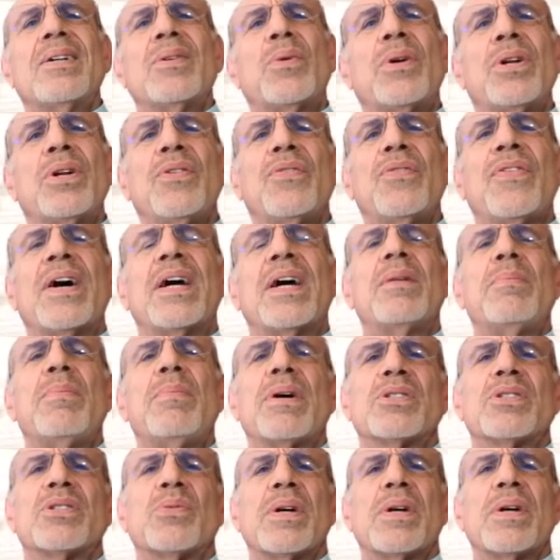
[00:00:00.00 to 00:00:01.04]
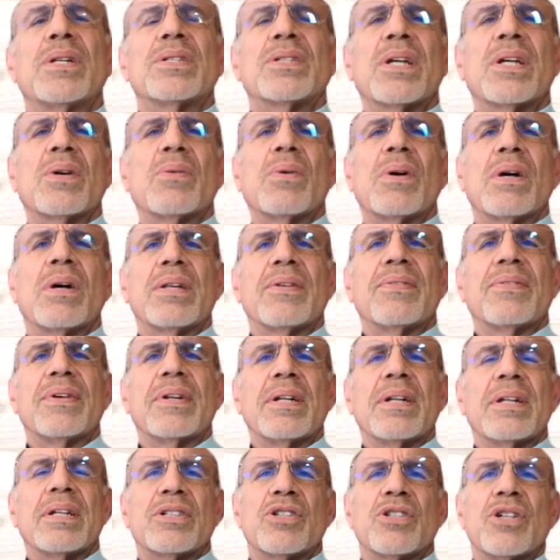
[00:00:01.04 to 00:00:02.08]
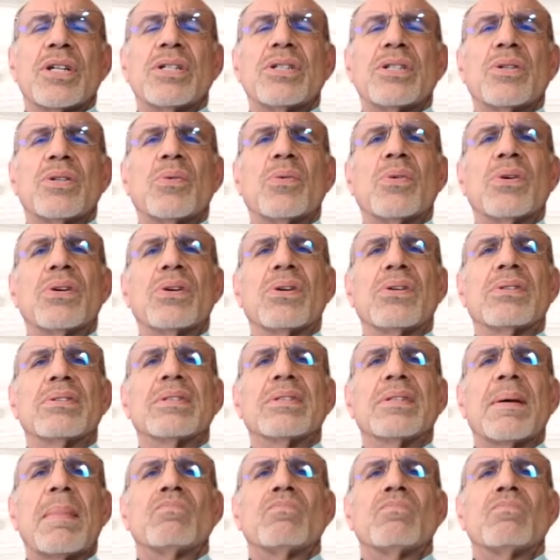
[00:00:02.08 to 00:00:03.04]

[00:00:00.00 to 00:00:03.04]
What do you find the best way to stay relevant in the changing world?